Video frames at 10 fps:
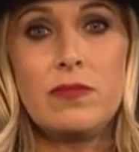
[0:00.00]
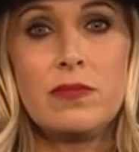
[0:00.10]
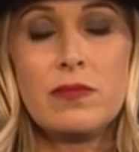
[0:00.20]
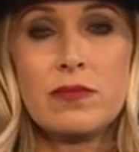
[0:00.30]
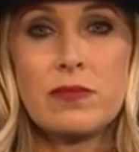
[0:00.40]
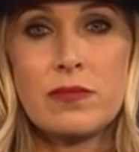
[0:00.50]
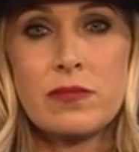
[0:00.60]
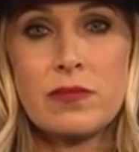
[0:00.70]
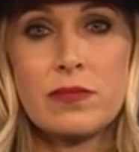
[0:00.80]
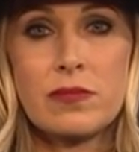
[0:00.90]

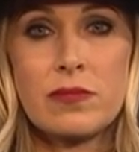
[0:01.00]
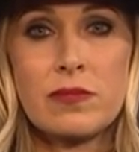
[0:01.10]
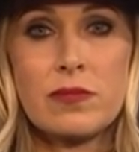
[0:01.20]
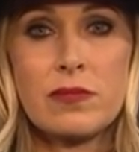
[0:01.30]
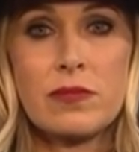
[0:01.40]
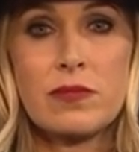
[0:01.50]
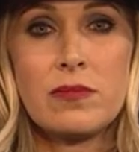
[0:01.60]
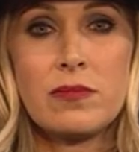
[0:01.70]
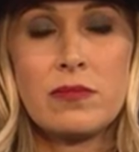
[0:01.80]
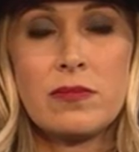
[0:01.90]

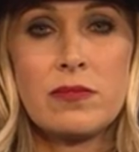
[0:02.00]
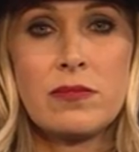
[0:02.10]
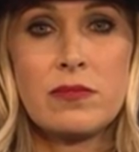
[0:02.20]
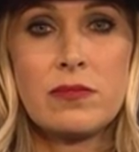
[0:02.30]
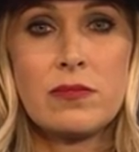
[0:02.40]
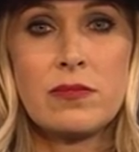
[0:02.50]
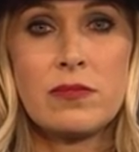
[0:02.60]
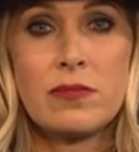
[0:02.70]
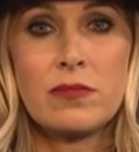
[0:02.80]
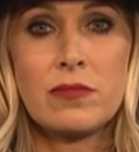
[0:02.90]

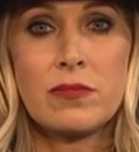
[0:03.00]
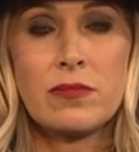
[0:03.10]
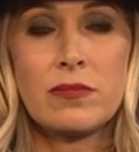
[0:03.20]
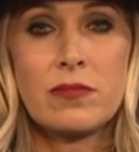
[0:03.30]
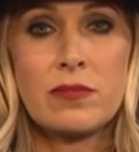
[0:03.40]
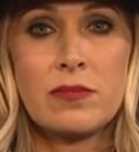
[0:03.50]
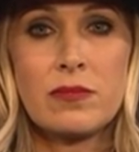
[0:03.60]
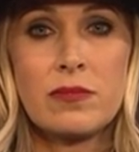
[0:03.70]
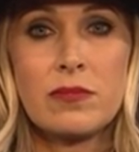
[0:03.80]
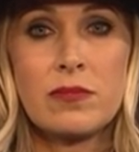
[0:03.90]

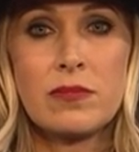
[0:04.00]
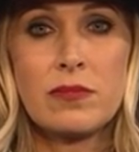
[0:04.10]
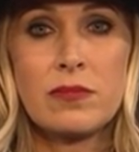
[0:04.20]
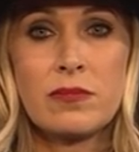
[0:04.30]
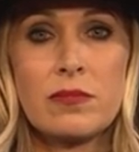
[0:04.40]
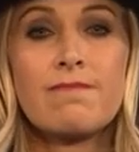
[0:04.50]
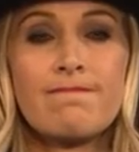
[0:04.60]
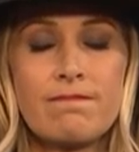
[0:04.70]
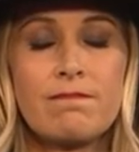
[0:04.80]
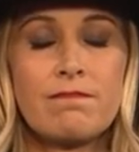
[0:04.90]

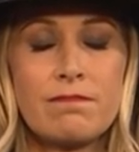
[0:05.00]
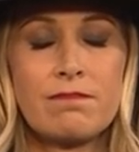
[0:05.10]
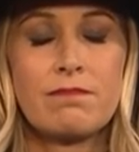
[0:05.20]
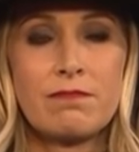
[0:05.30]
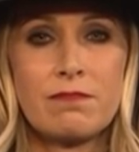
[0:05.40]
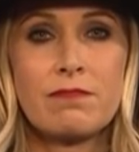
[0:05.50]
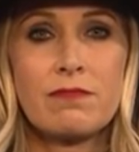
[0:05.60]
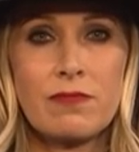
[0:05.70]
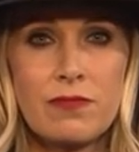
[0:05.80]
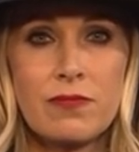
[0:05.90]

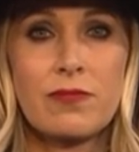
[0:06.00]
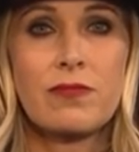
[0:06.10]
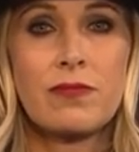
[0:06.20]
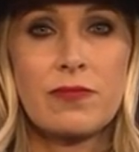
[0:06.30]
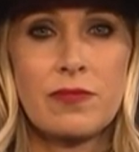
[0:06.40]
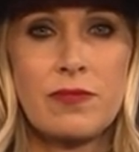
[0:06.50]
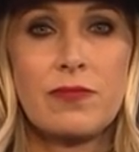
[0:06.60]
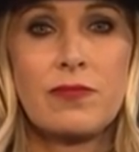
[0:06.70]
No words are spoken by the person on screen.